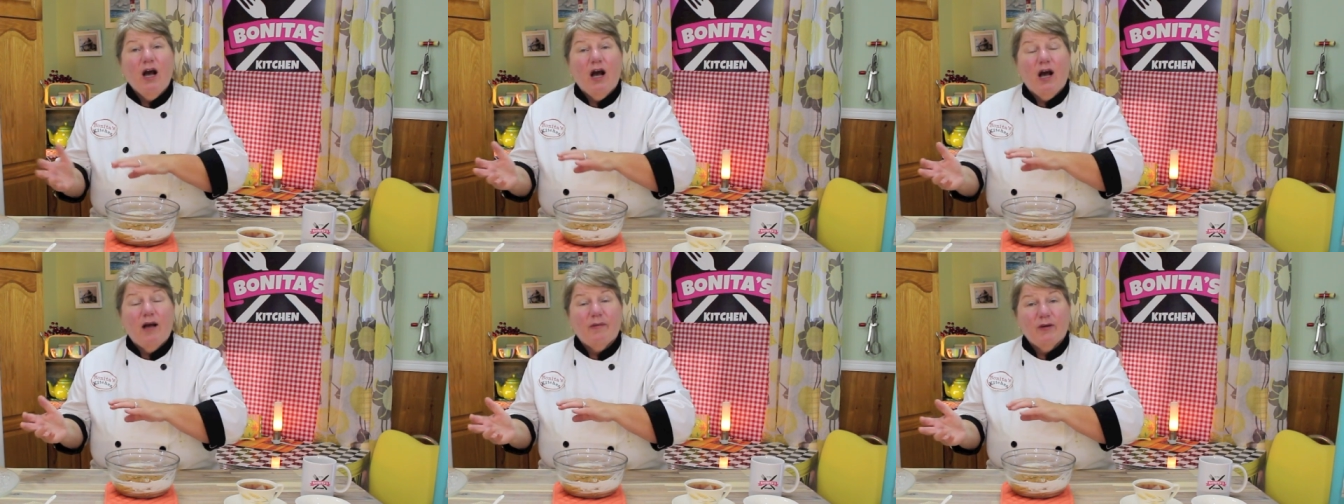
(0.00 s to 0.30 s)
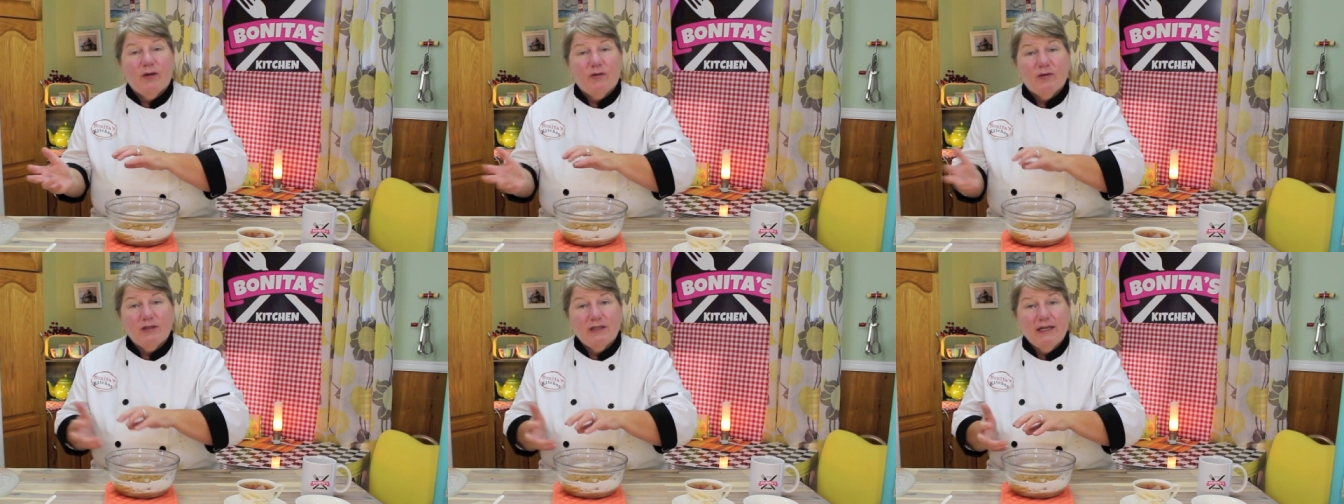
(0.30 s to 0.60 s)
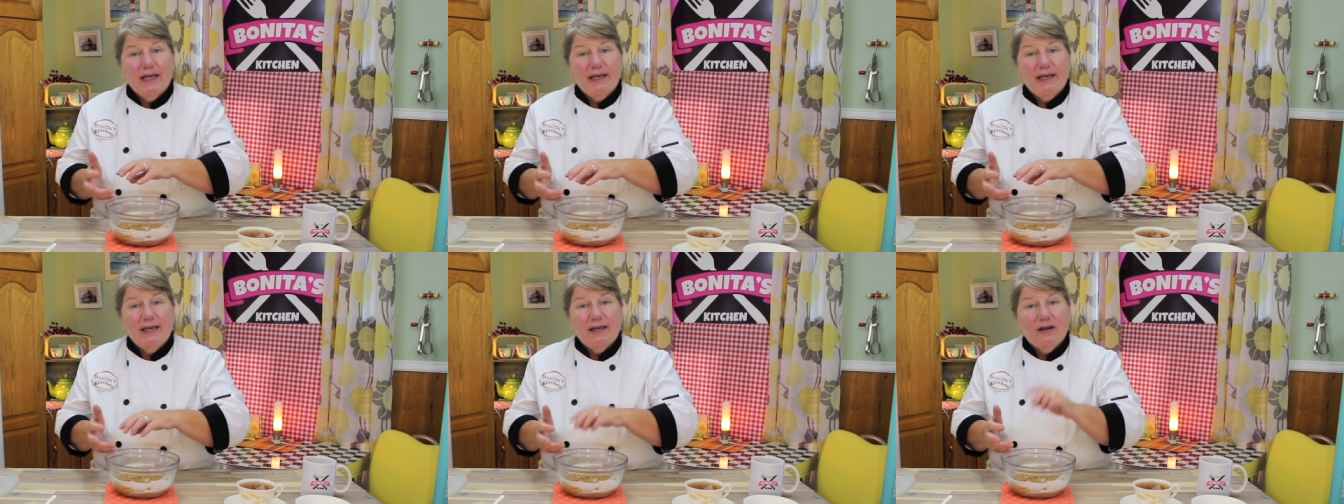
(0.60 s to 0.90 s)
I'm going to
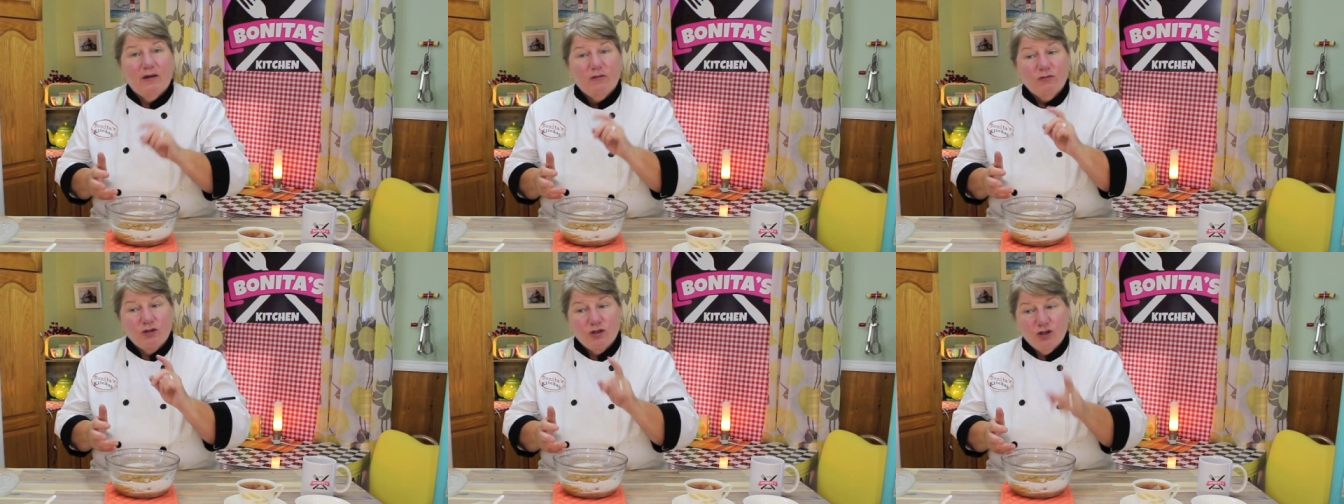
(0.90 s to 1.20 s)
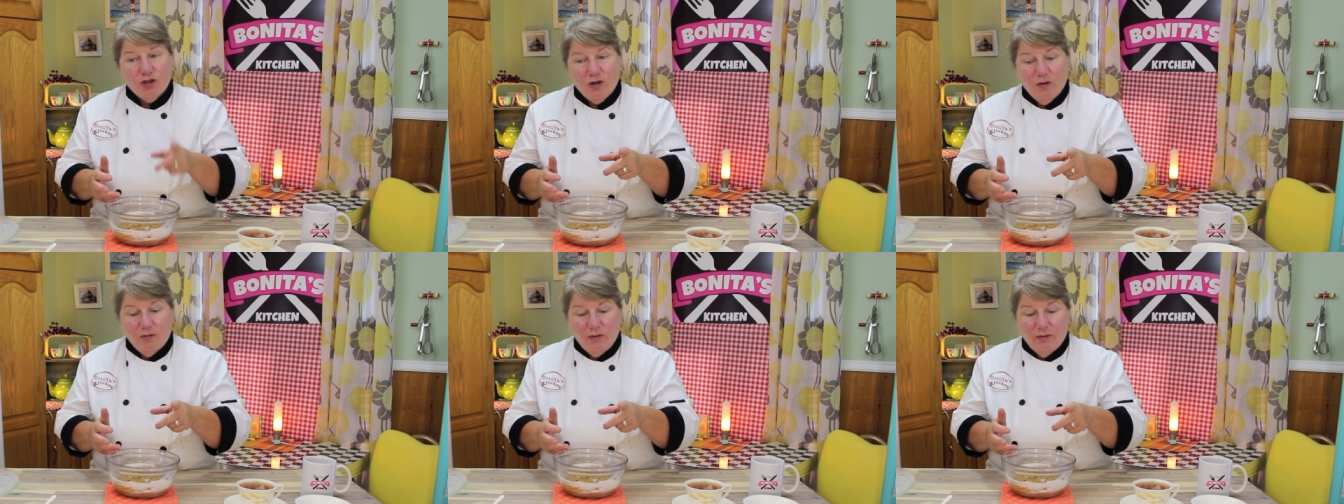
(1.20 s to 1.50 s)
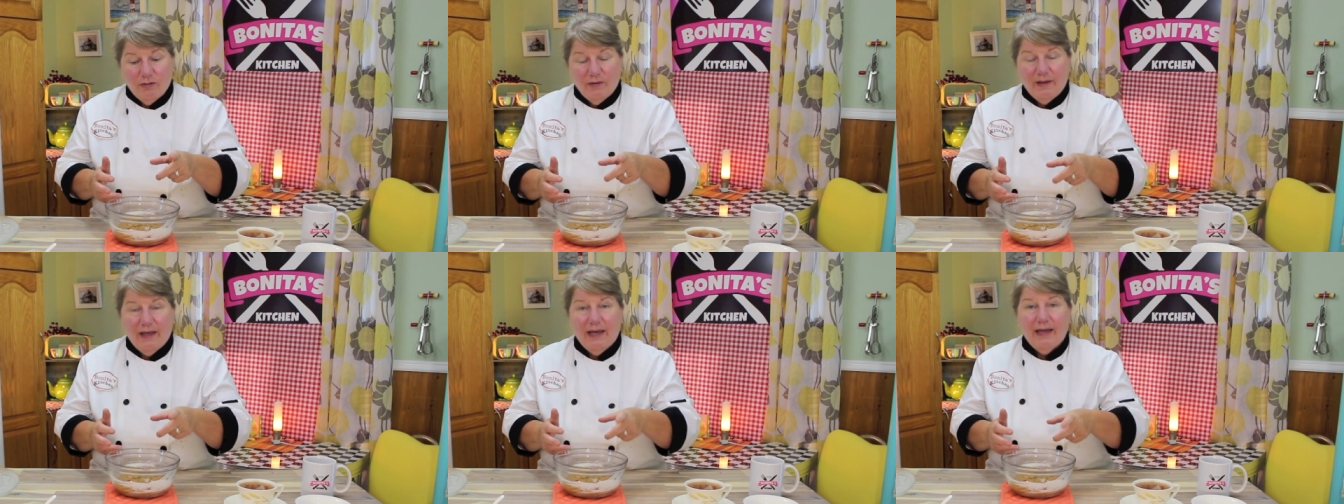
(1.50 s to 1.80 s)
take it out and show
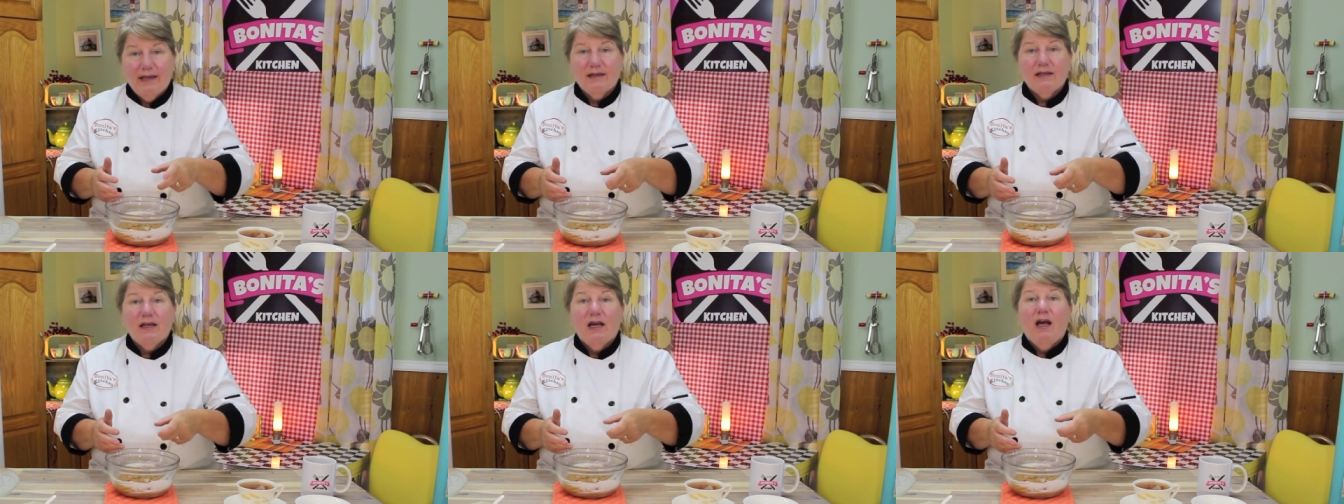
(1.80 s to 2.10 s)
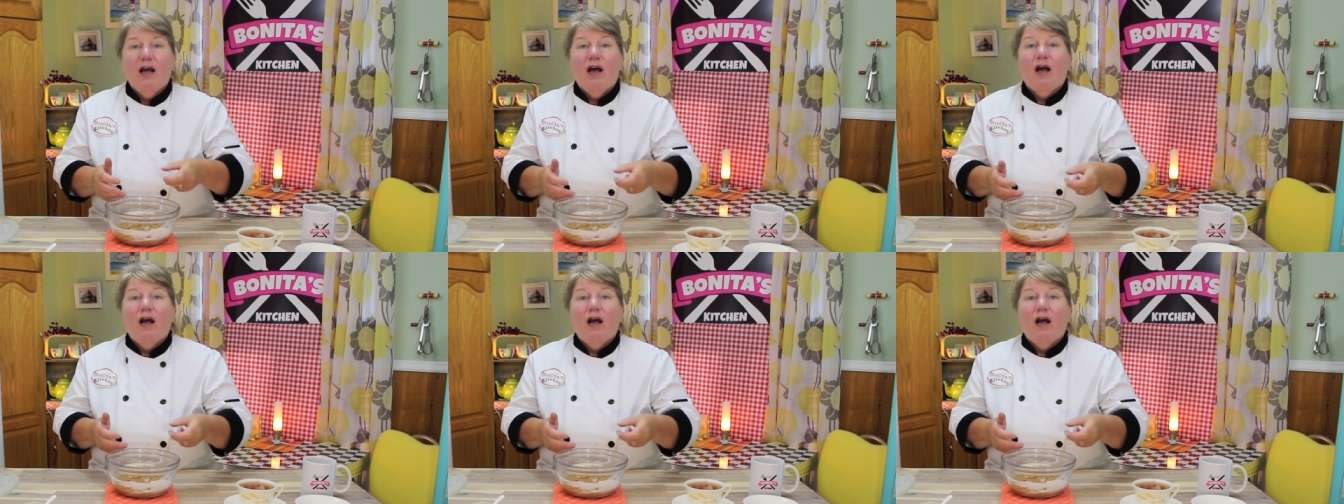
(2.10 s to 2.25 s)
you that.